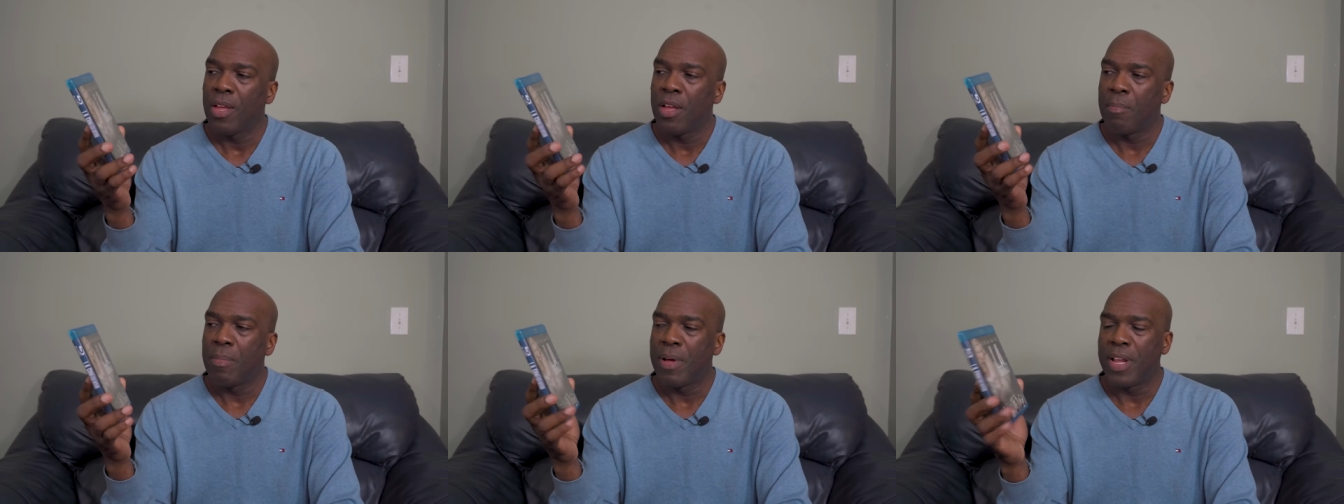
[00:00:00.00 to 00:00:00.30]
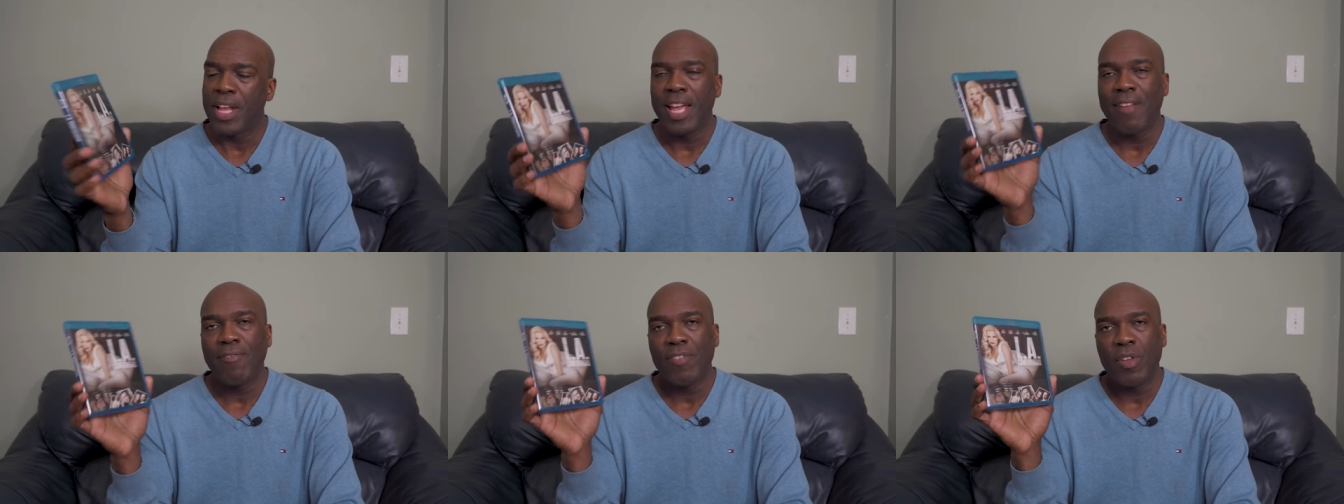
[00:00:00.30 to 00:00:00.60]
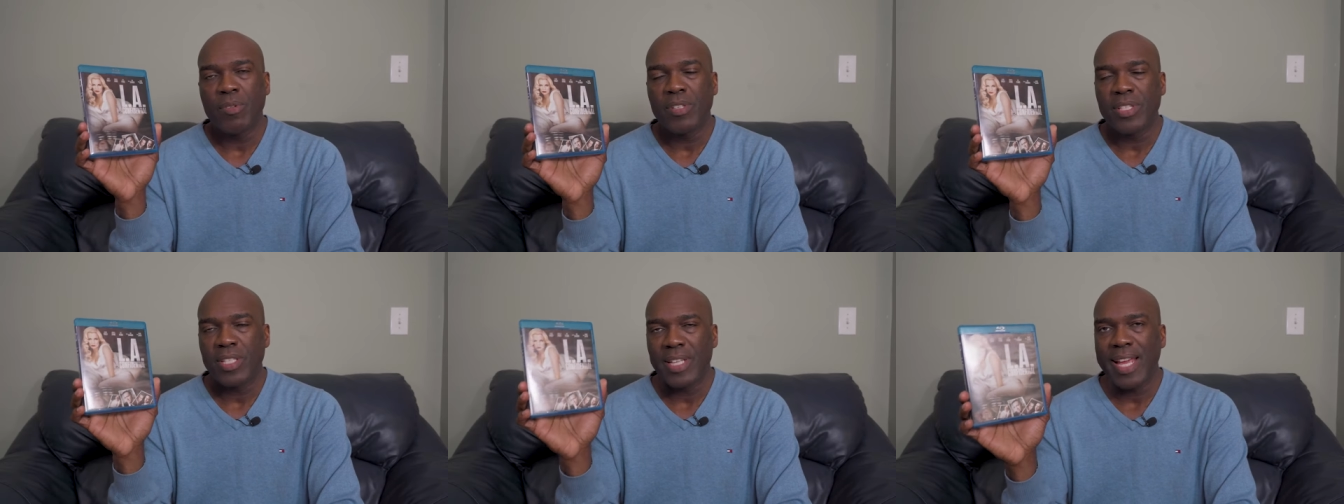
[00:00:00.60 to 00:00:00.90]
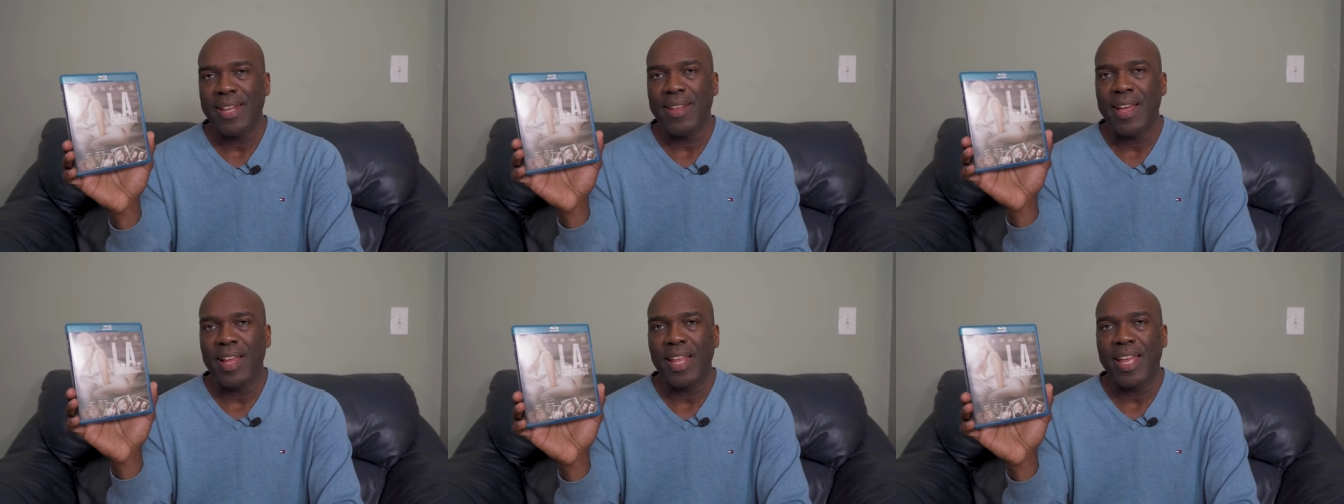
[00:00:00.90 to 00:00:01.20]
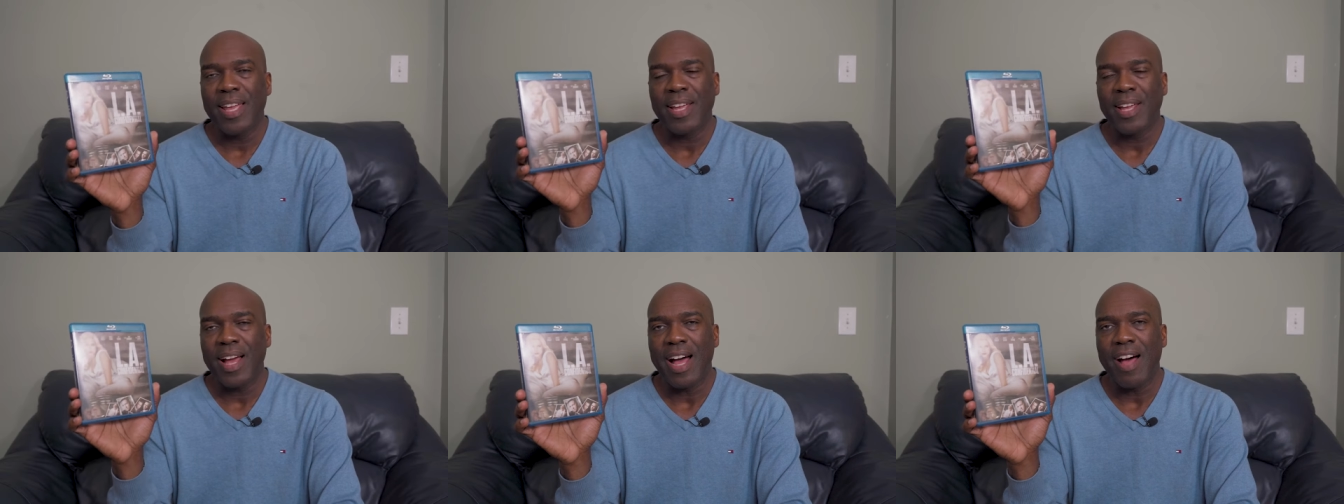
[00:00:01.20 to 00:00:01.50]
but if you've seen
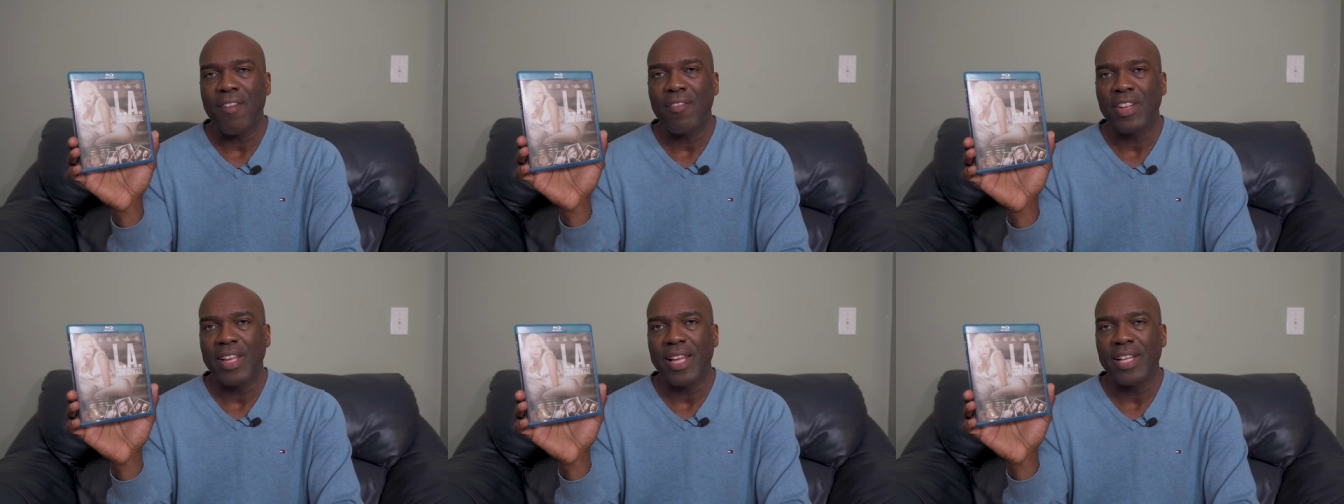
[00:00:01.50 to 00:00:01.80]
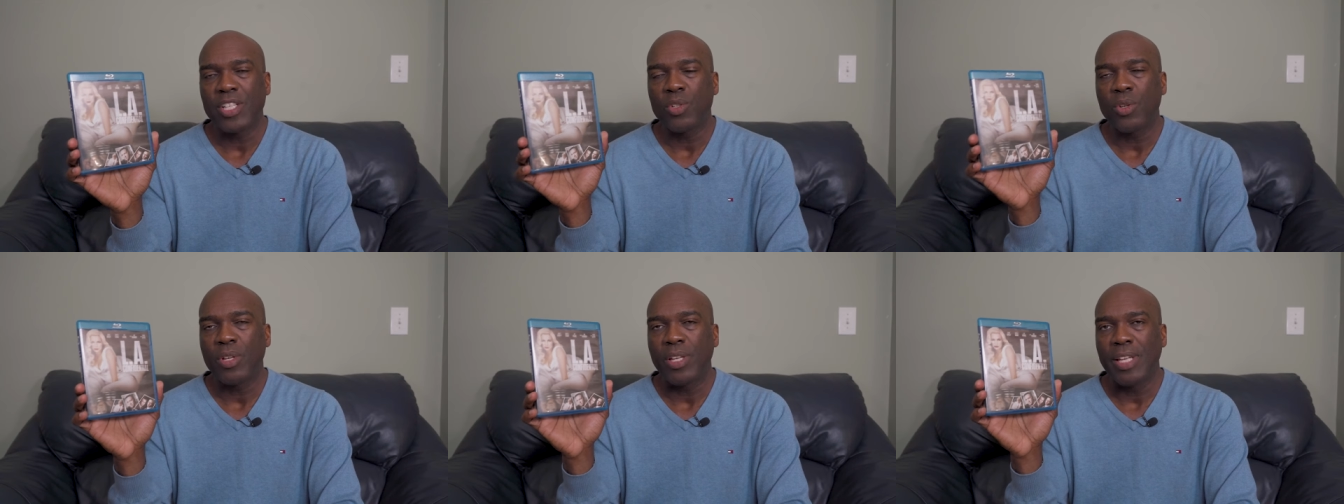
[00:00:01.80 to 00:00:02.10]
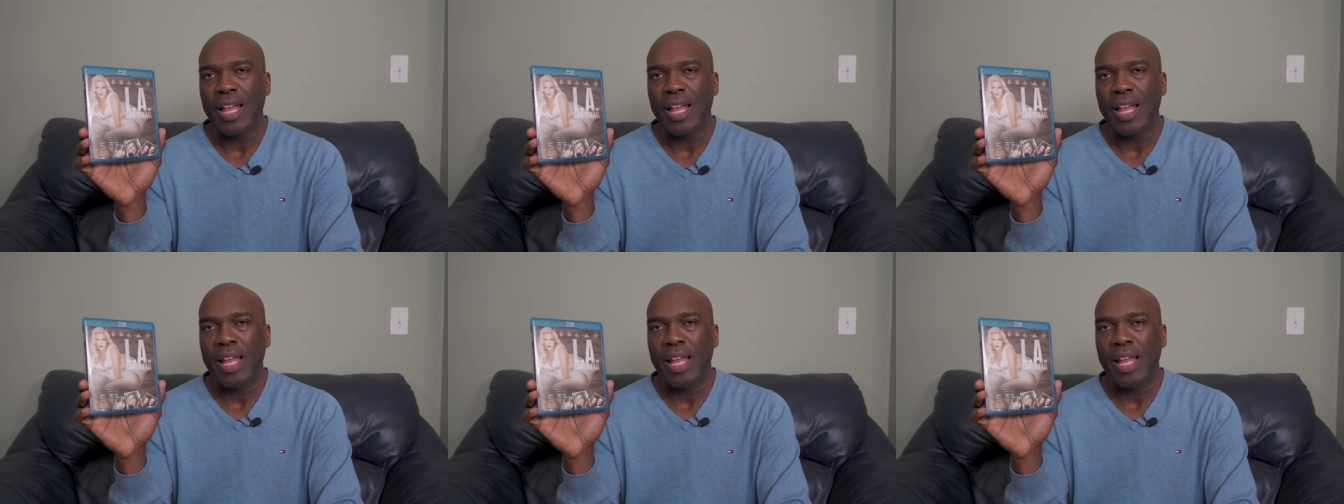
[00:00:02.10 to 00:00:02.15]
LA Confidential,